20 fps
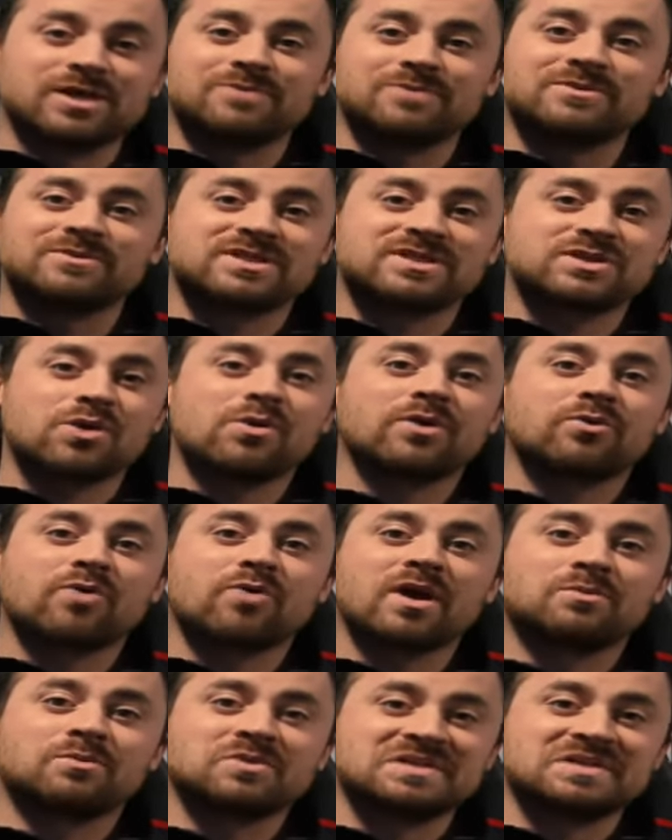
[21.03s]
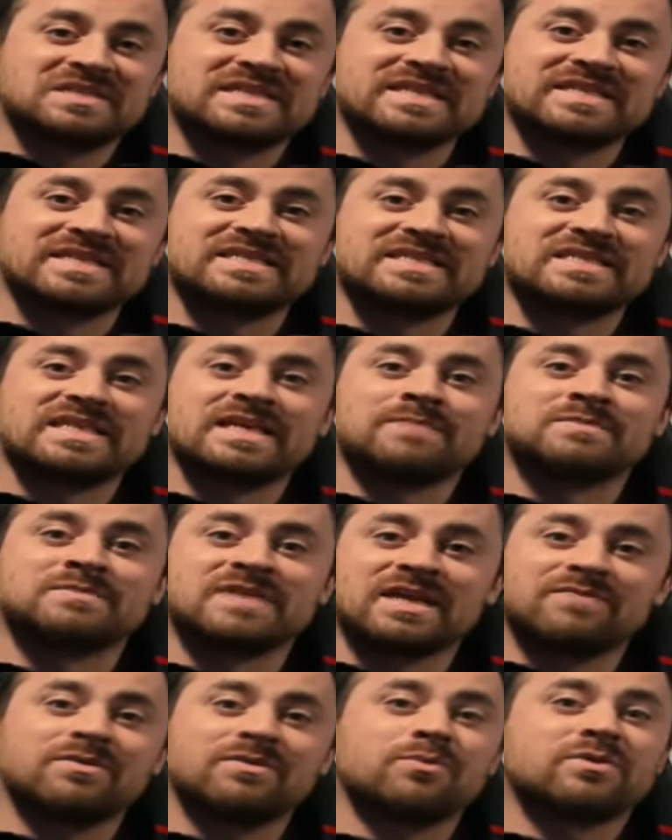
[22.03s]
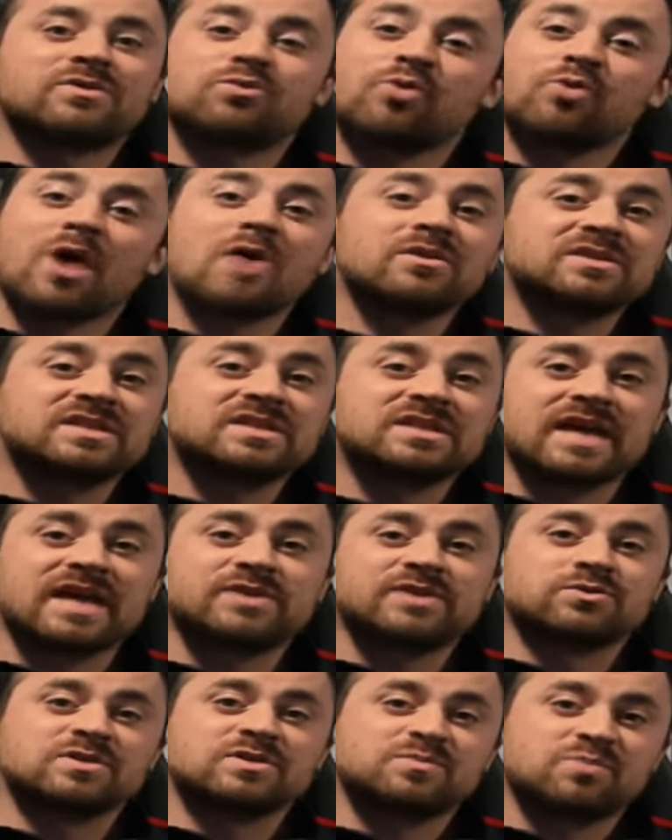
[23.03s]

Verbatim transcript: It was so incredible to see these teams, even with crowded schedules,